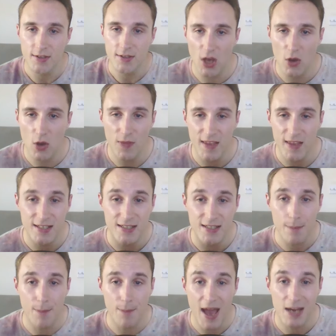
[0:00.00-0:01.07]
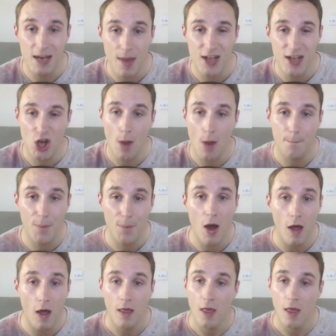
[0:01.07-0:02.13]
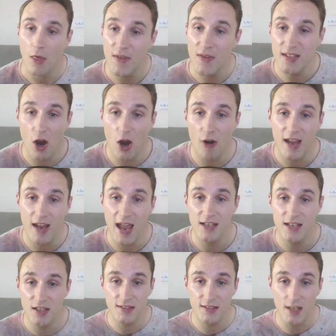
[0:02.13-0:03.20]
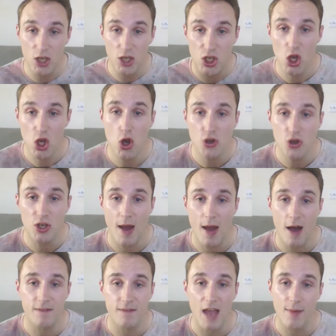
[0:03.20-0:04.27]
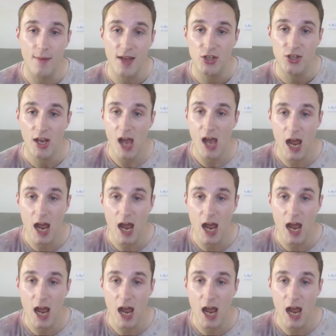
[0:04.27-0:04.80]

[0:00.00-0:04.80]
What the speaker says: so this is a bad matchup, but this Hurricane does a huge amount of damage,